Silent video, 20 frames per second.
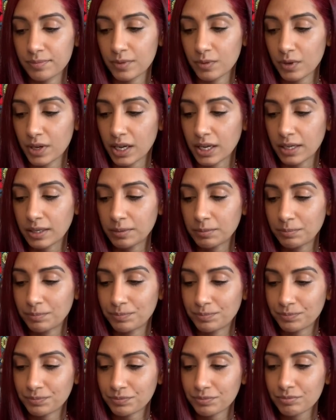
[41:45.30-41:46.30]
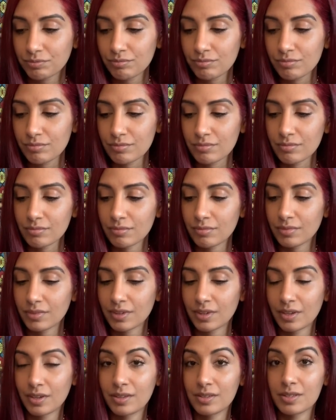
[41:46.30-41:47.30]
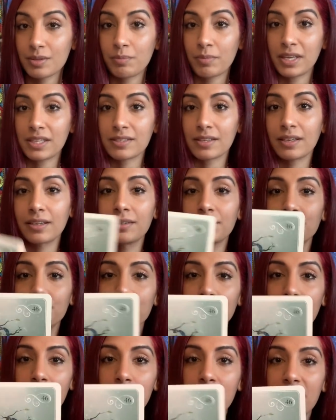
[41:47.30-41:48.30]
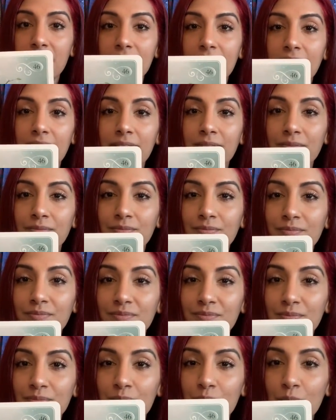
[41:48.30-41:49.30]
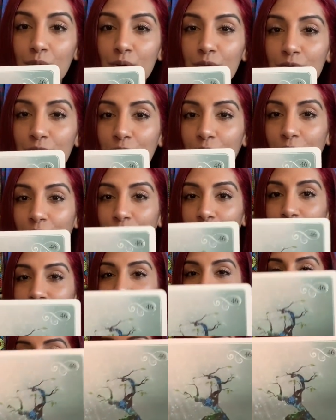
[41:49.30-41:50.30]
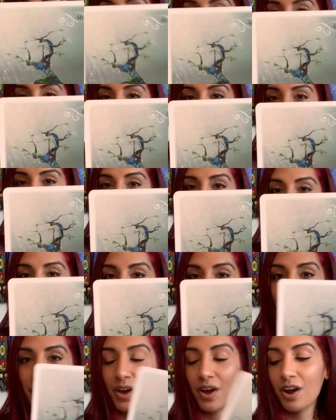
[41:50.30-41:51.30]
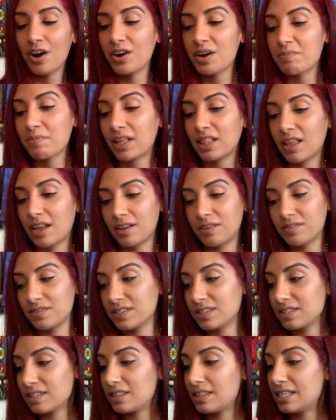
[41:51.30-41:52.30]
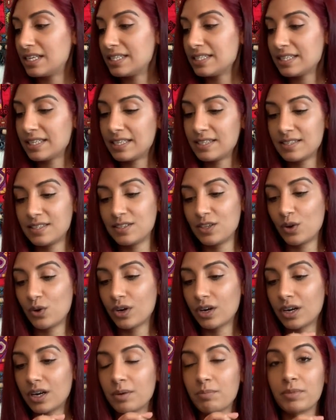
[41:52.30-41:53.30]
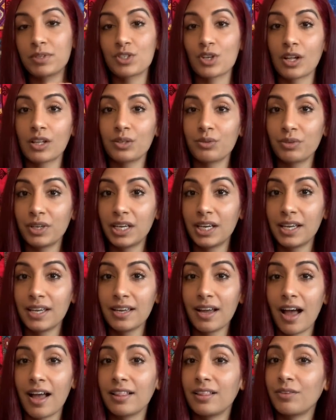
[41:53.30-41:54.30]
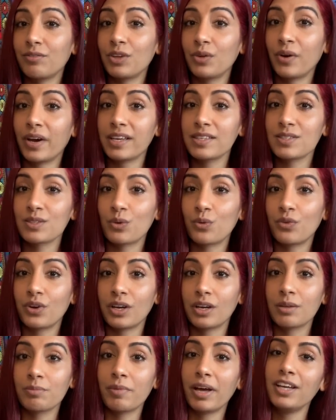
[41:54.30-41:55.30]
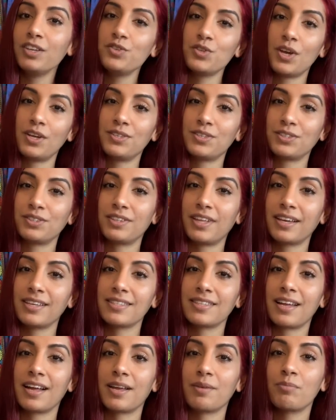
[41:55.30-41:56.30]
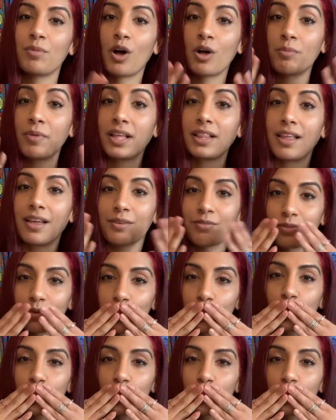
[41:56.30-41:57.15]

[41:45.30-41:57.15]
Okay. It's amazing. Amazing. Beautiful. All right, my loves. This is your mandala reading. I love you guys so very much. Until next time, all my love.